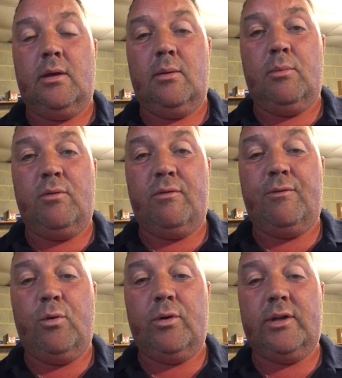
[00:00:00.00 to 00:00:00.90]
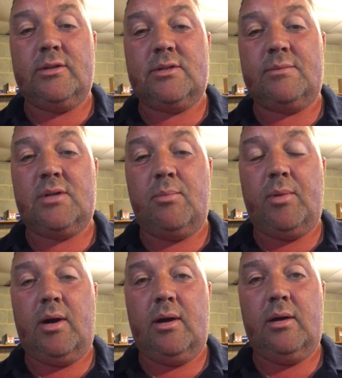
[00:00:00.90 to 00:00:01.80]
moving forward into
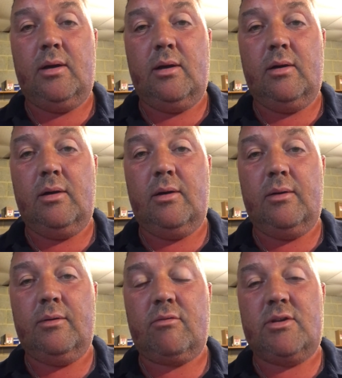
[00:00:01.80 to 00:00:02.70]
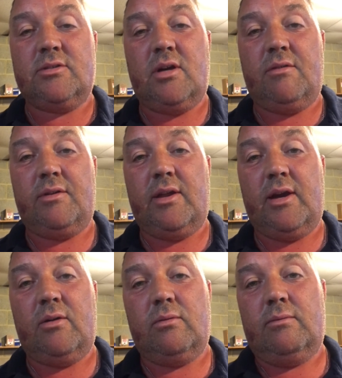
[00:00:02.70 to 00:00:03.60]
September, uh, Green Staff are
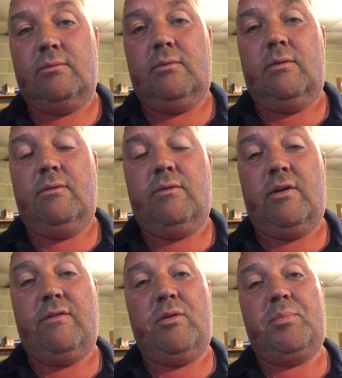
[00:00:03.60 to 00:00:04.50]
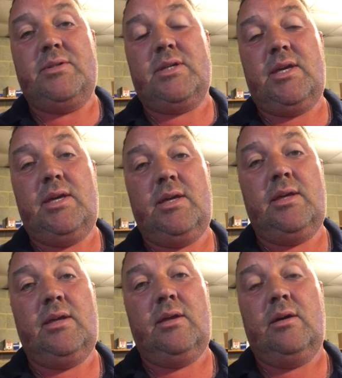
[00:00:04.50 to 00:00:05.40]
now very, very busy.
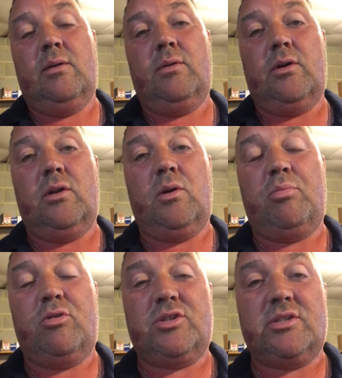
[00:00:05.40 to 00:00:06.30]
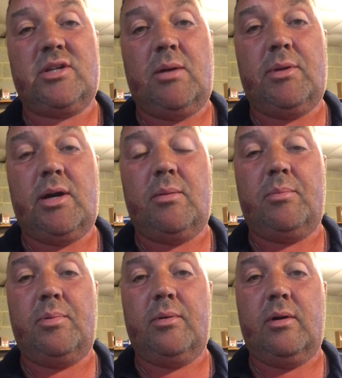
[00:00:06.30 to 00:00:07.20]
We've got a lot of projects coming up.
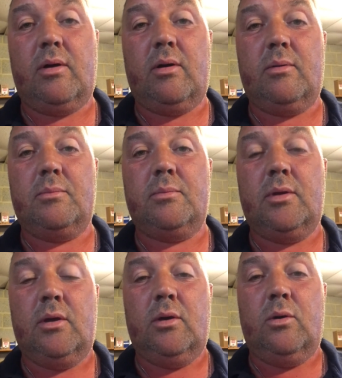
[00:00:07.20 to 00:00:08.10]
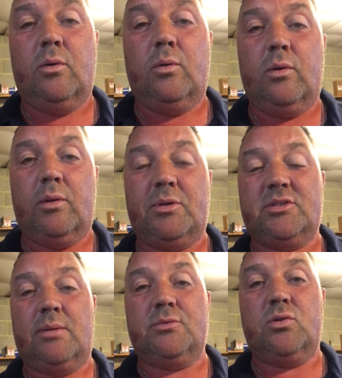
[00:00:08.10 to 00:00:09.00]
Um, there'll be
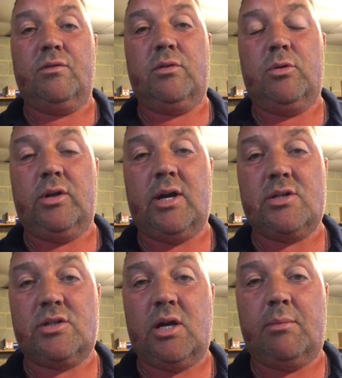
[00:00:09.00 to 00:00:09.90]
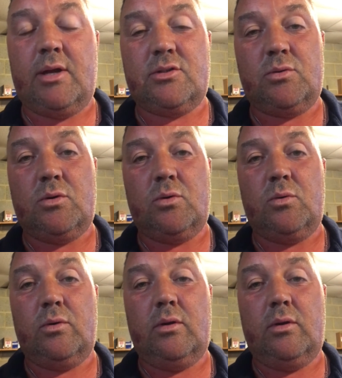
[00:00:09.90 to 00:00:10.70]
some sort of communication coming at you all